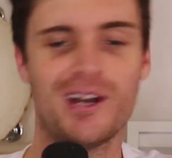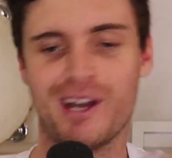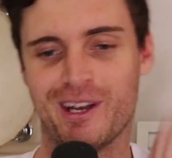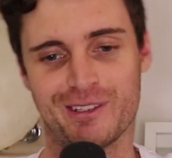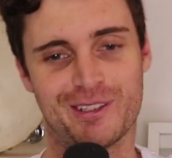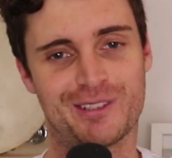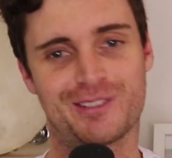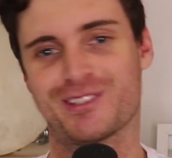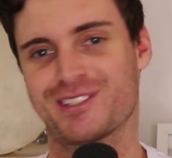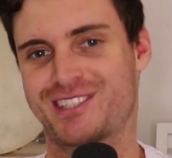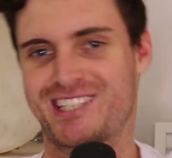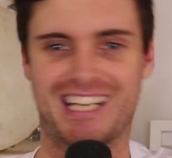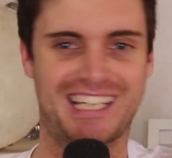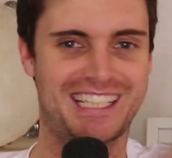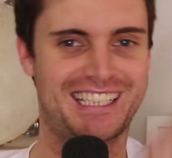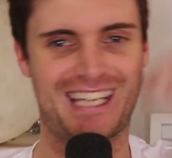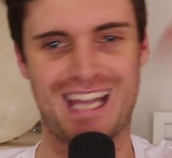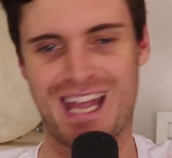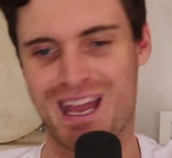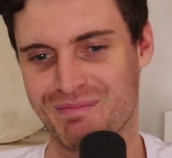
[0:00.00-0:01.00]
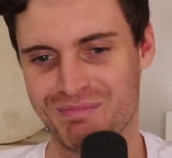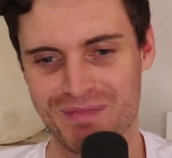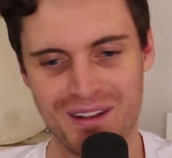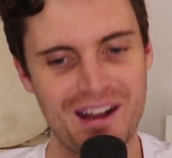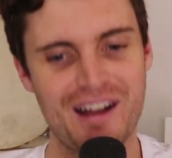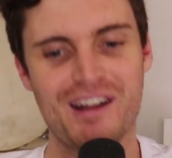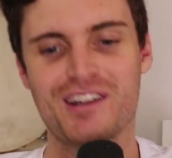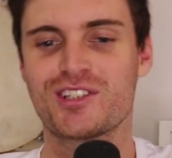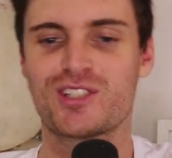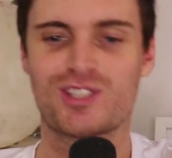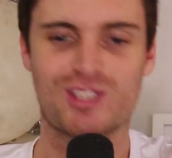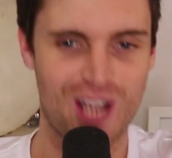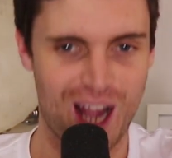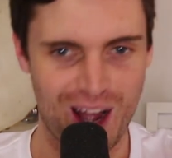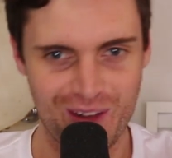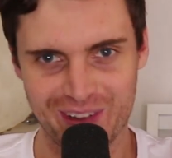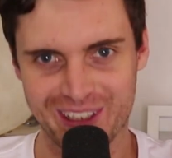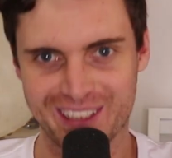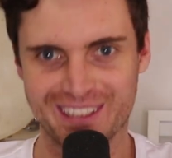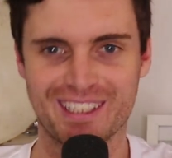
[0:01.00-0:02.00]
And then just like kept
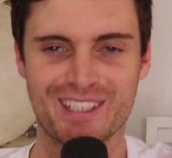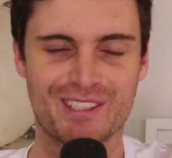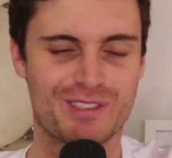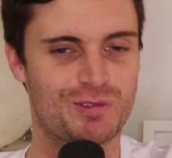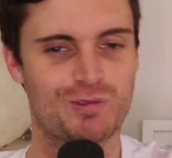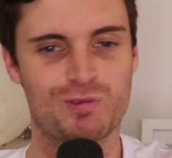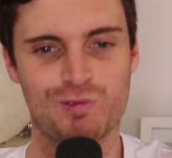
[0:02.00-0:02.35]
shoving this